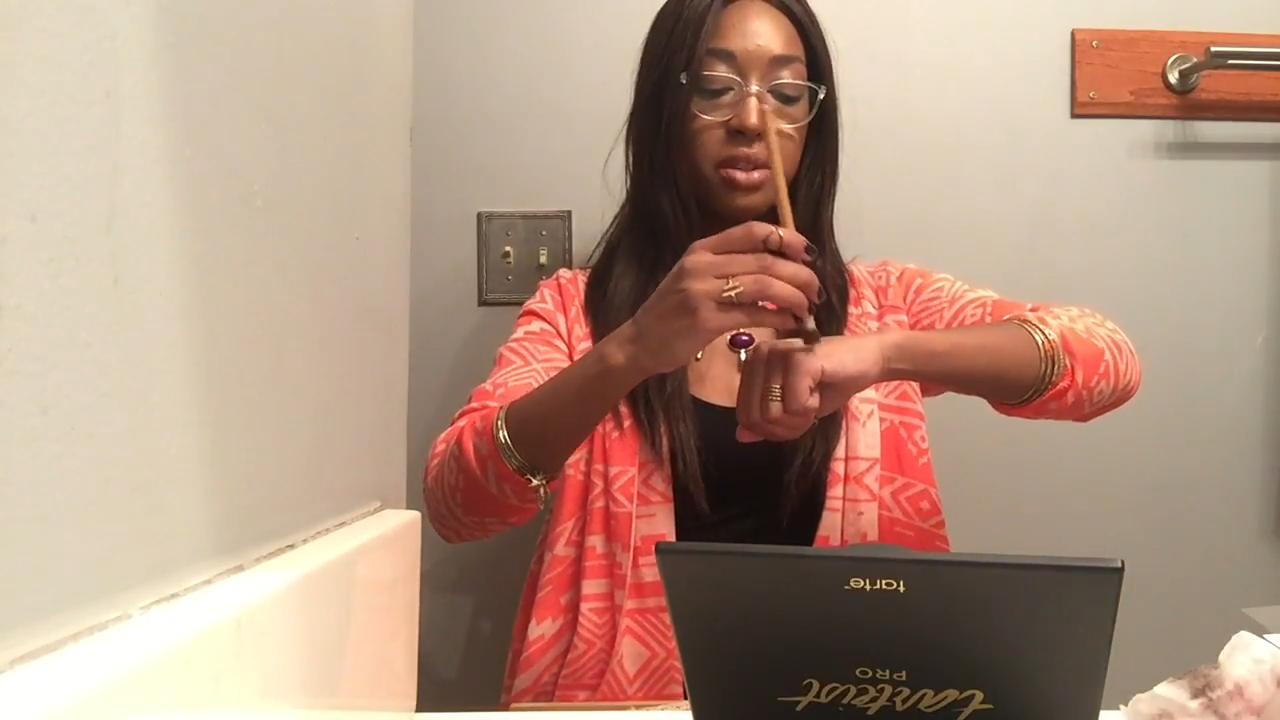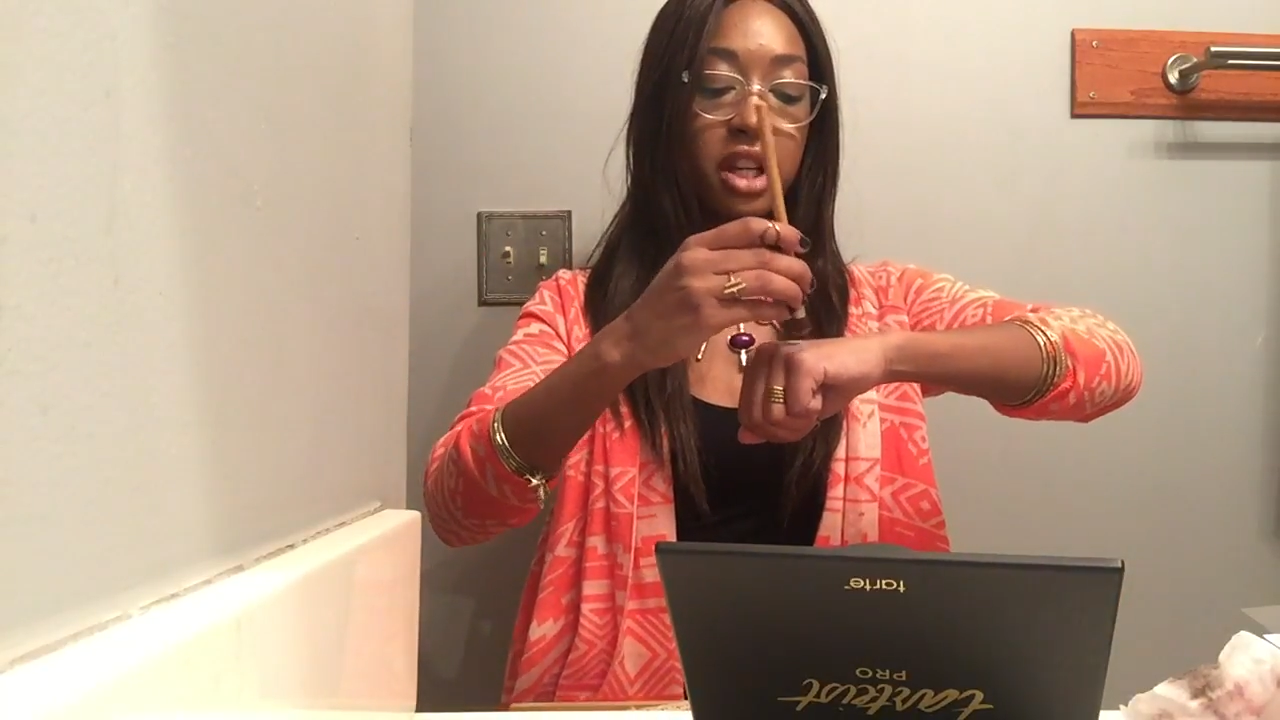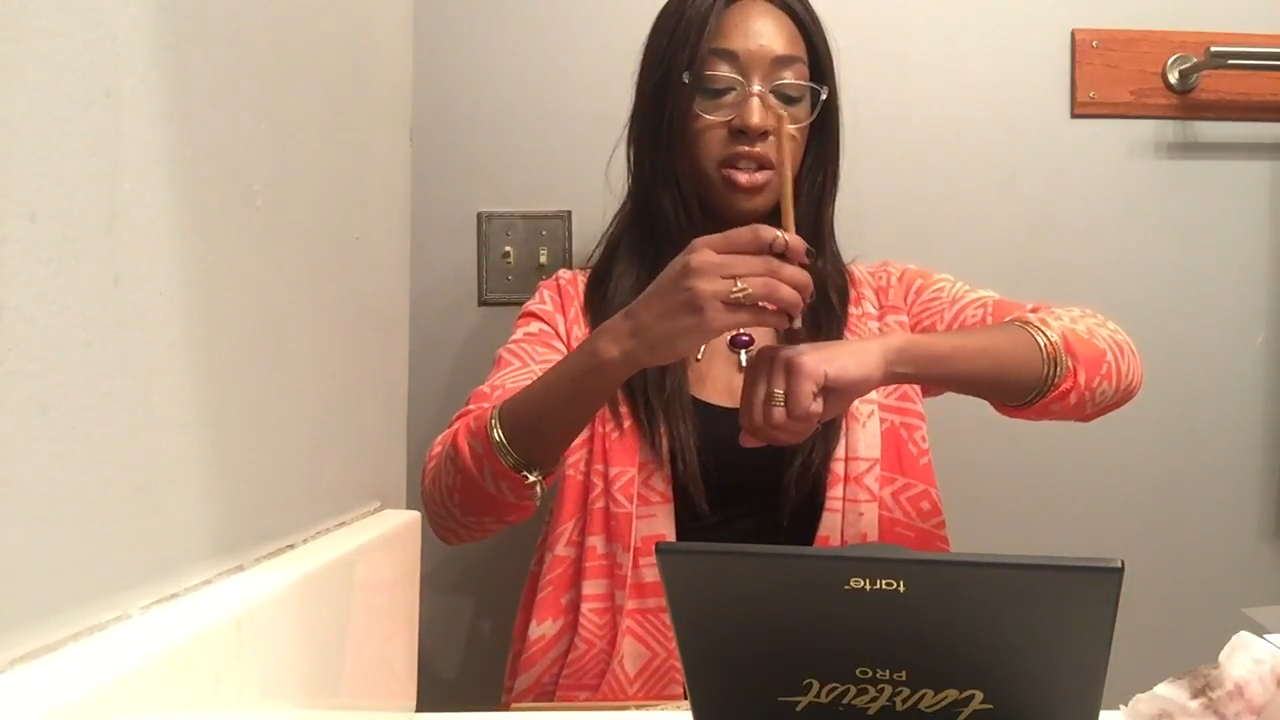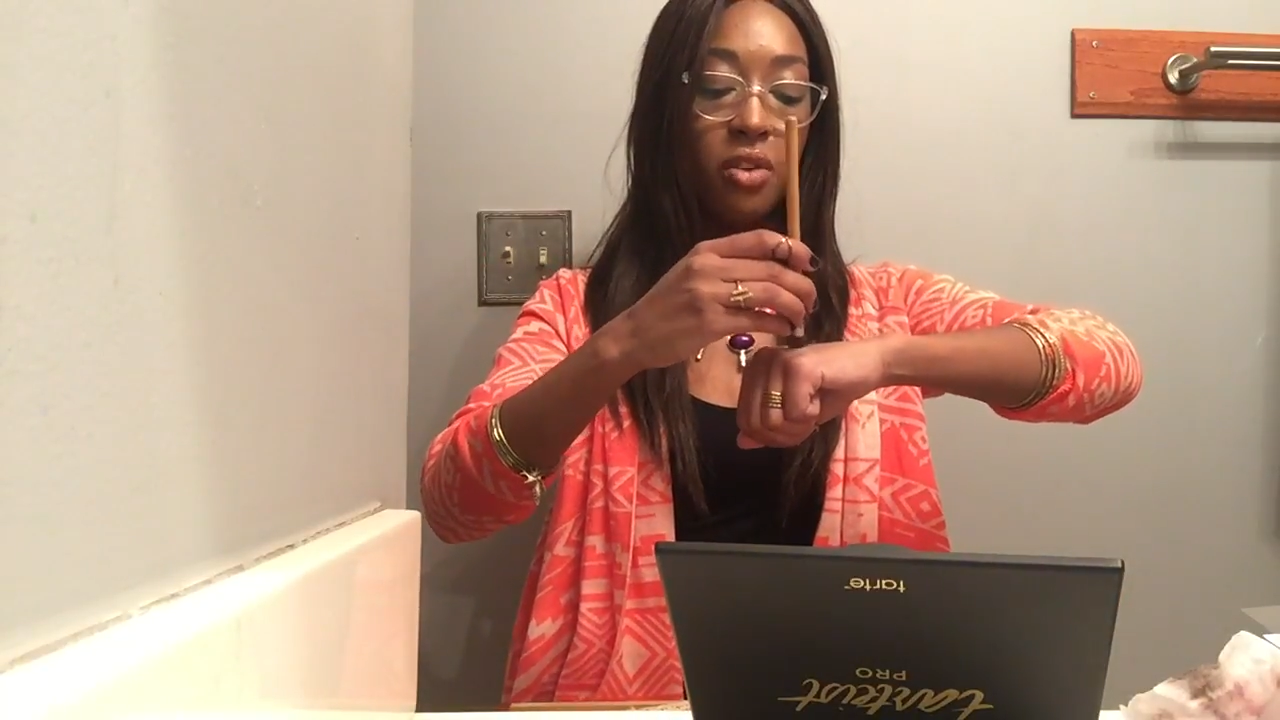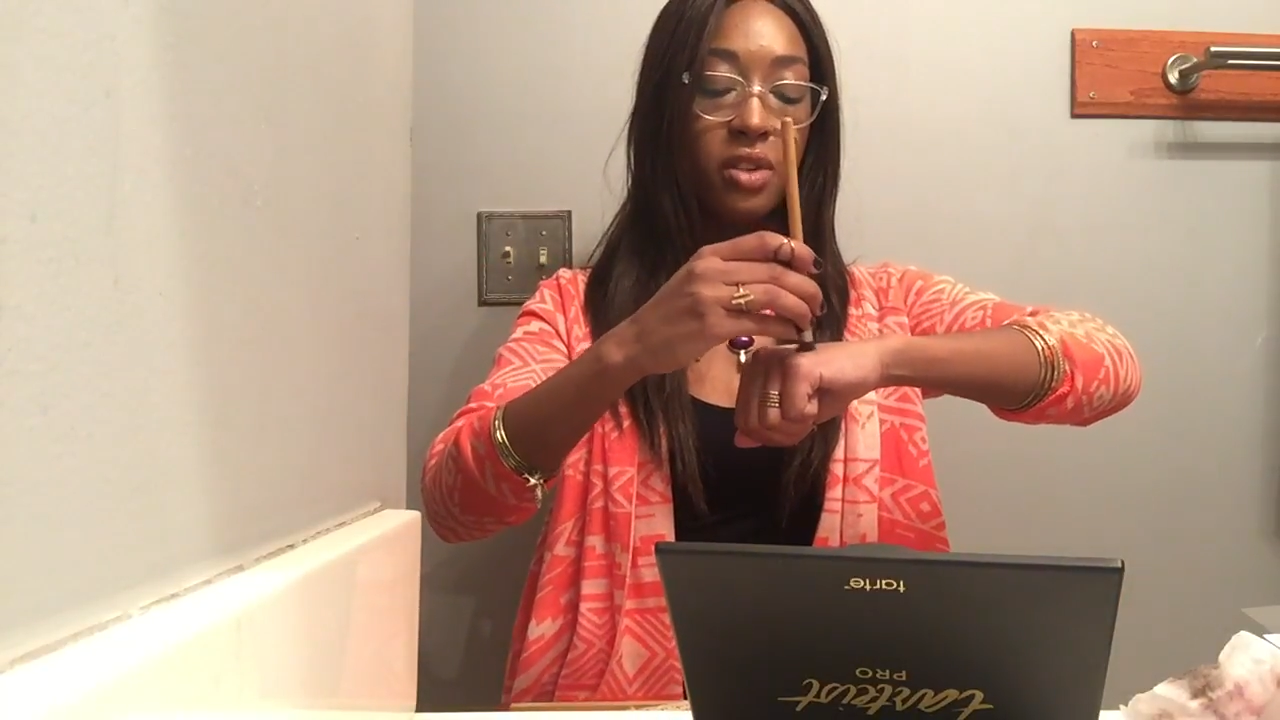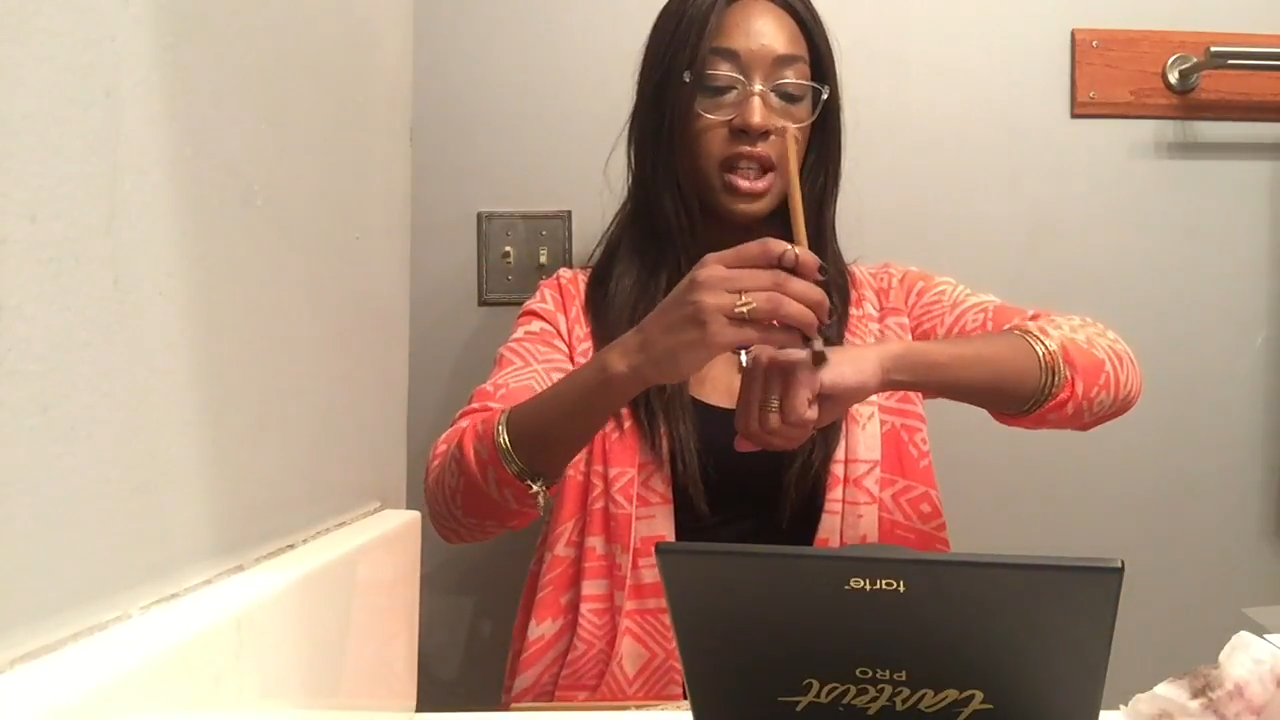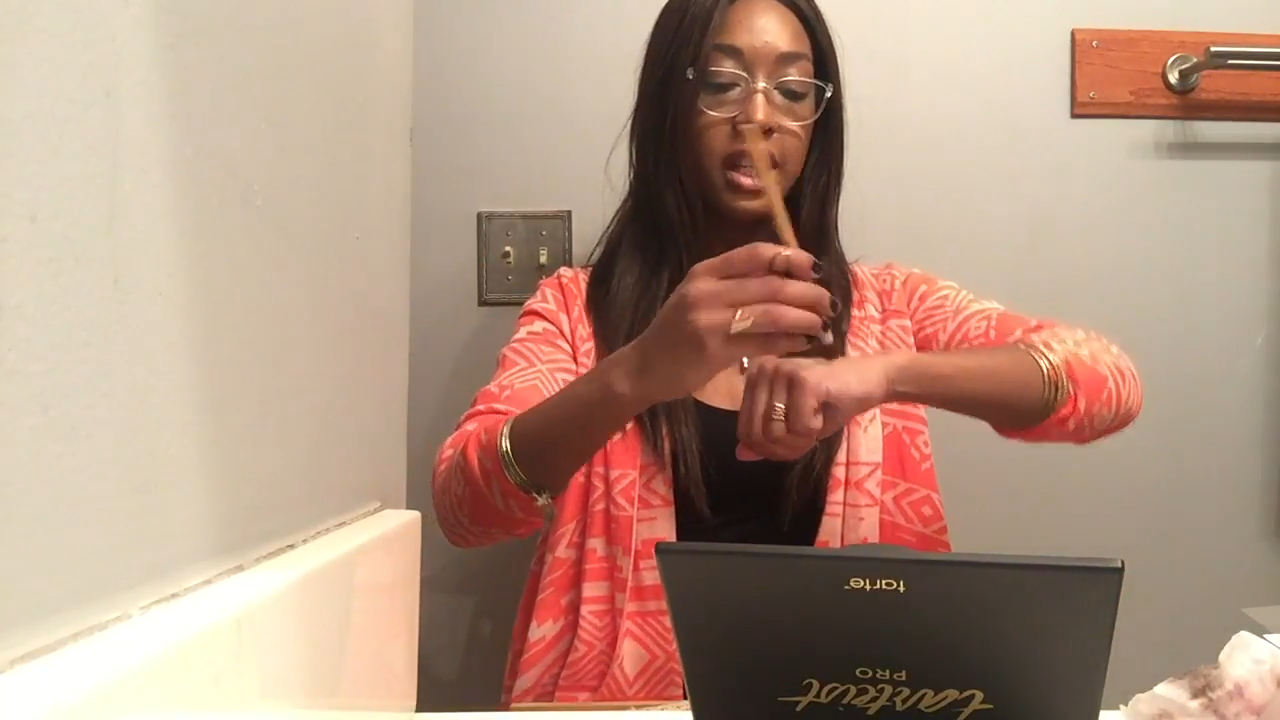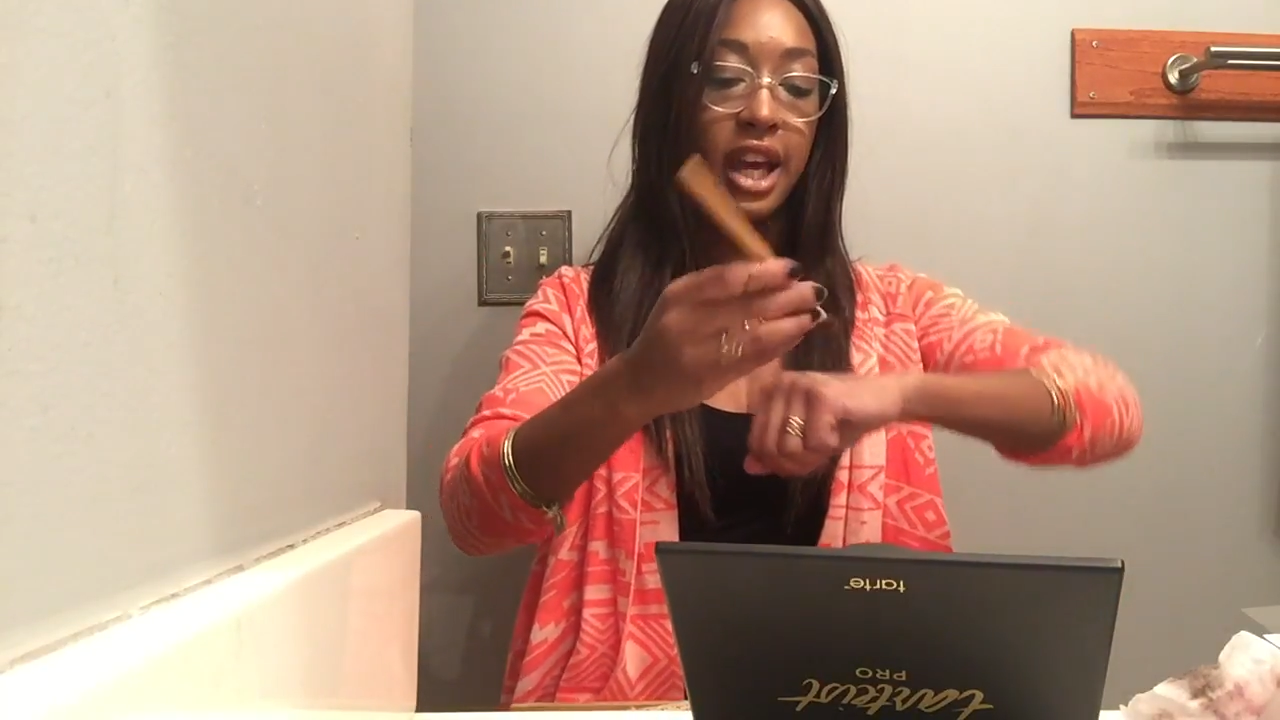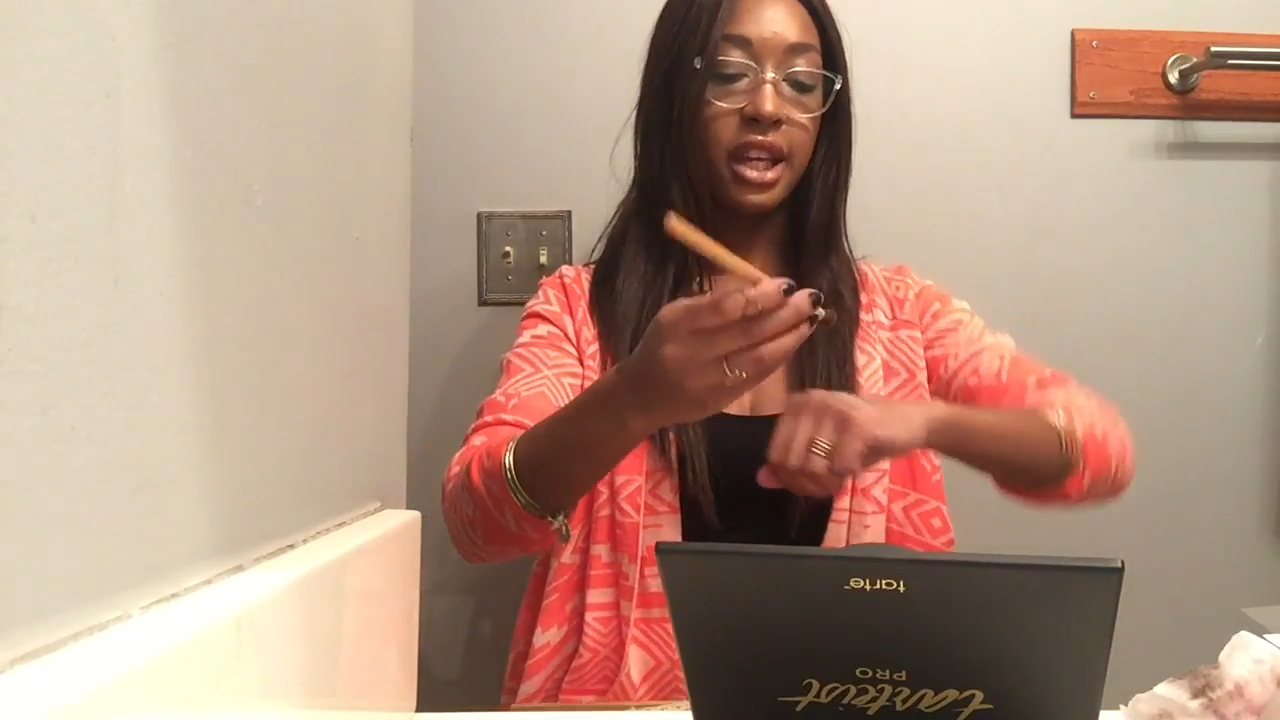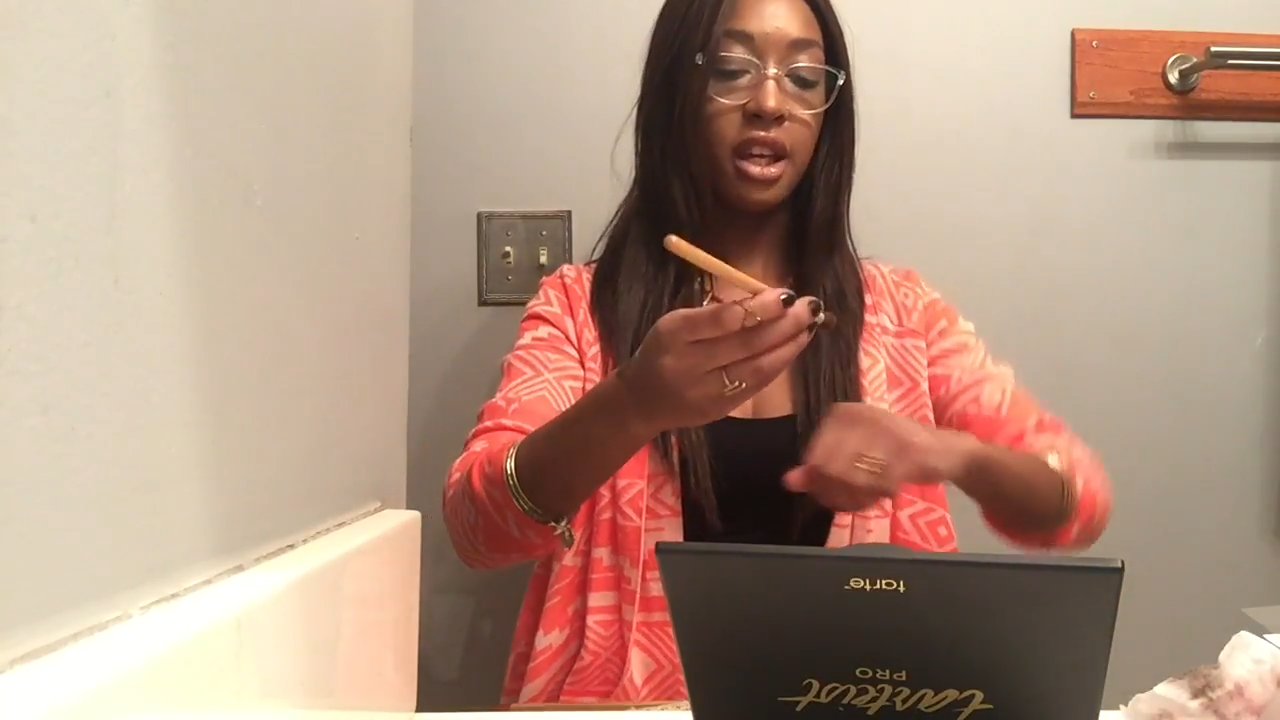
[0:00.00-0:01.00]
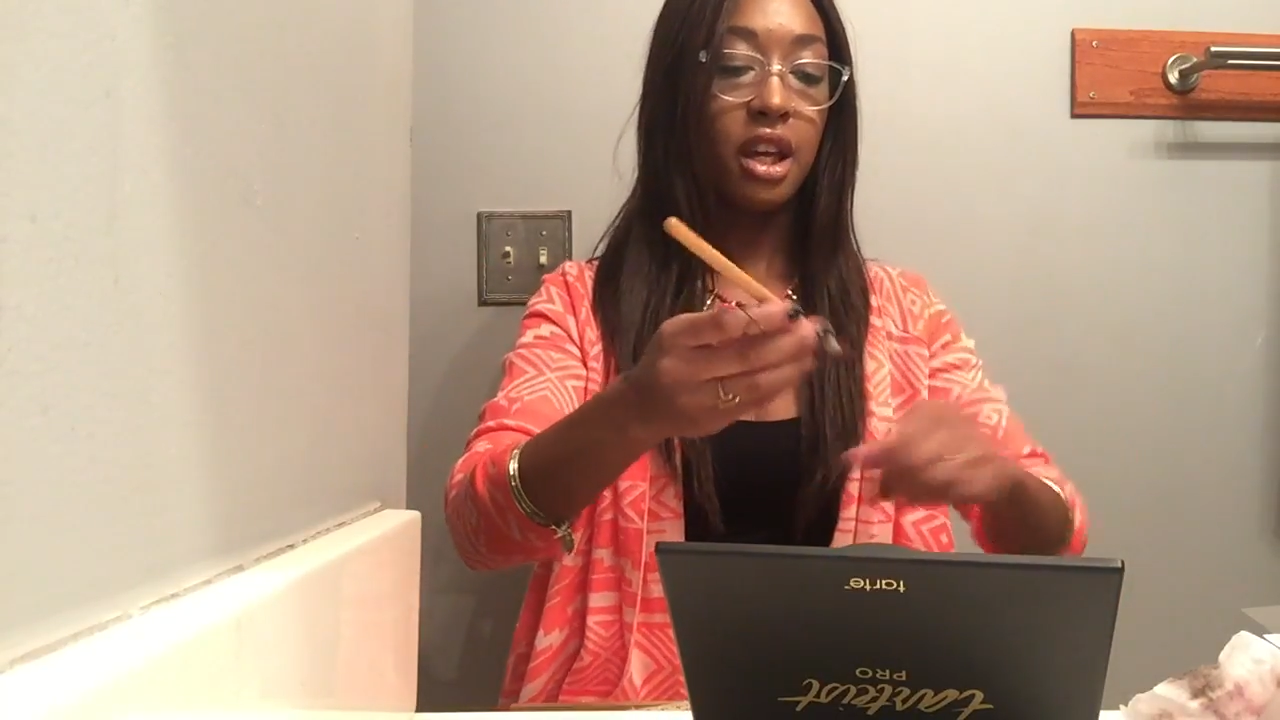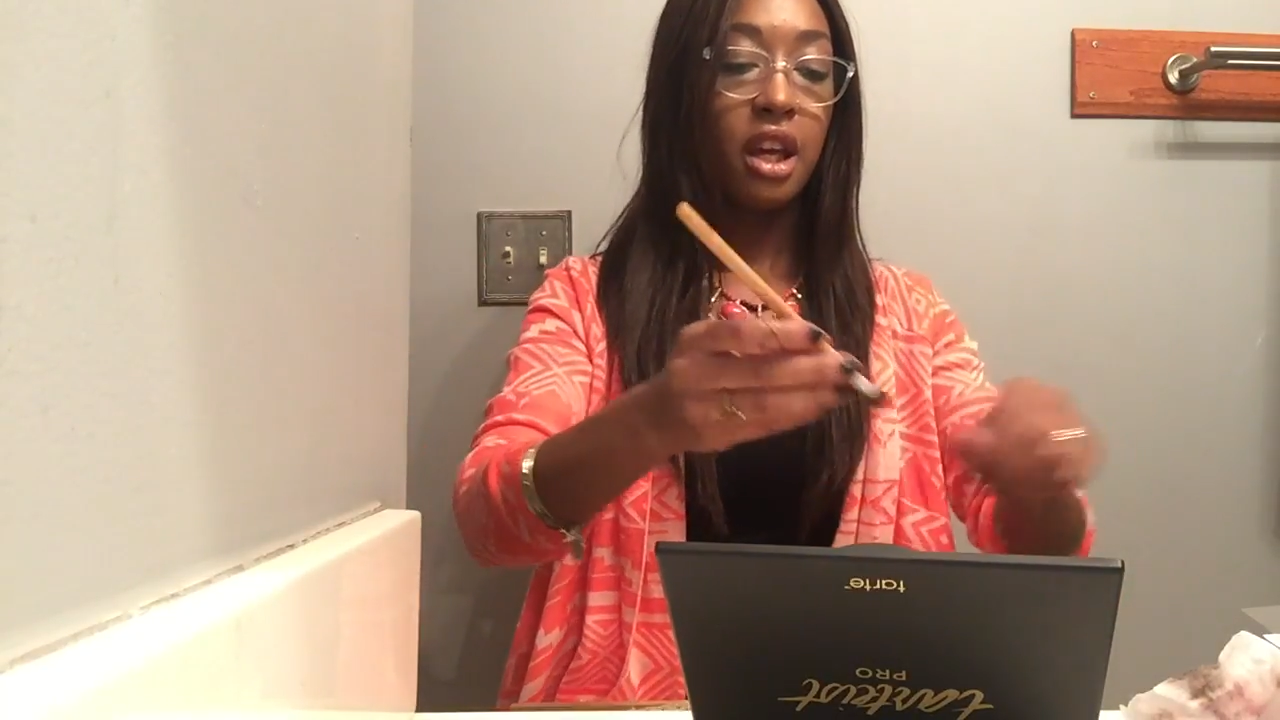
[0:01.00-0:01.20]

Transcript: which I don't really like.